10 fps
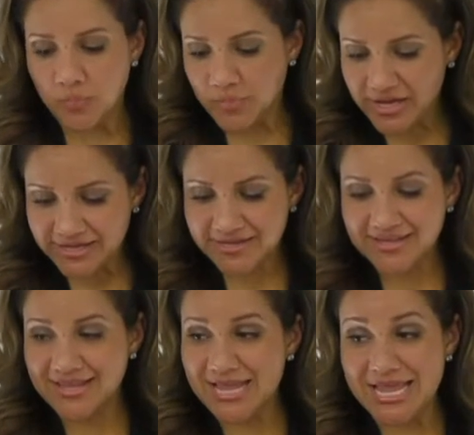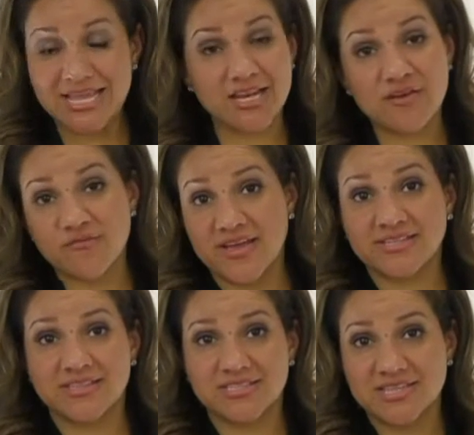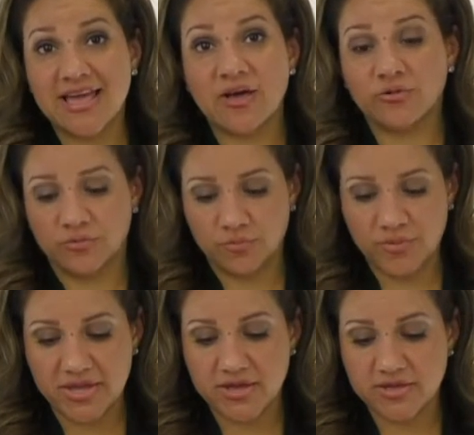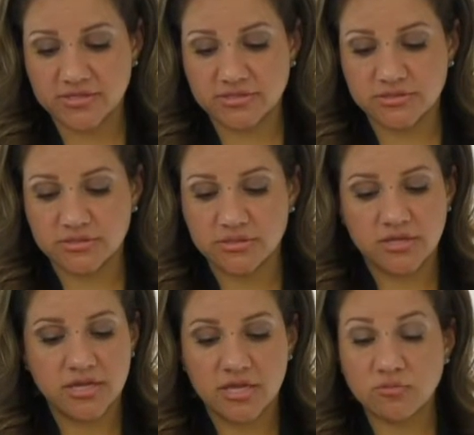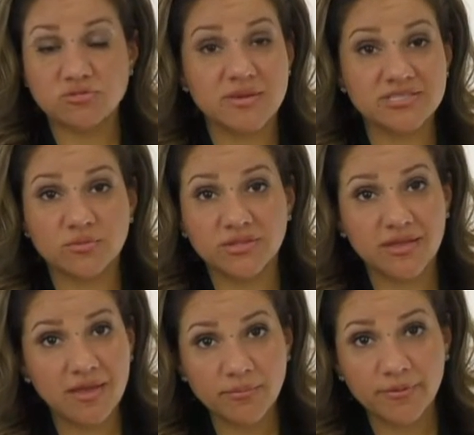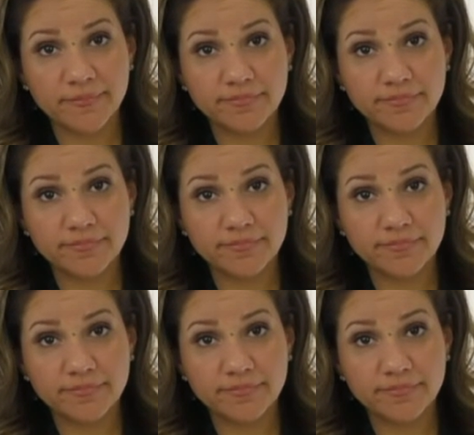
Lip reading: But it affected the sound because he was messing with the cable.